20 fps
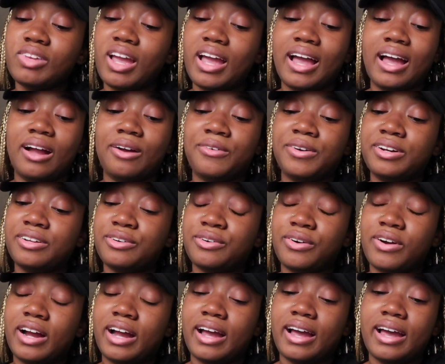I already
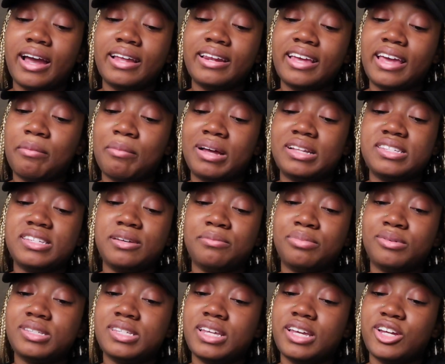cried, had my
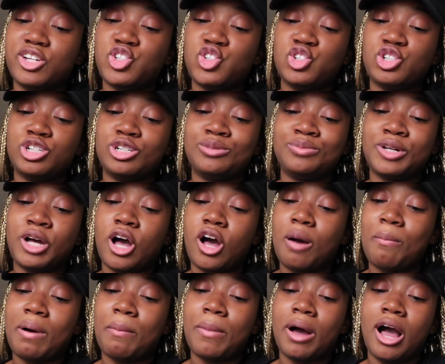temper tantrum,
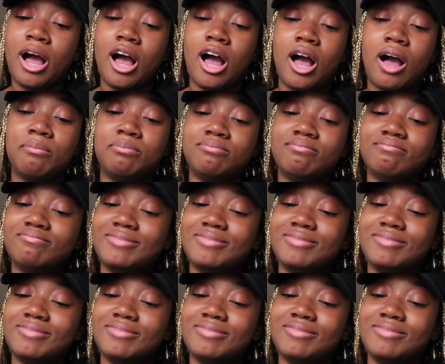called my mom.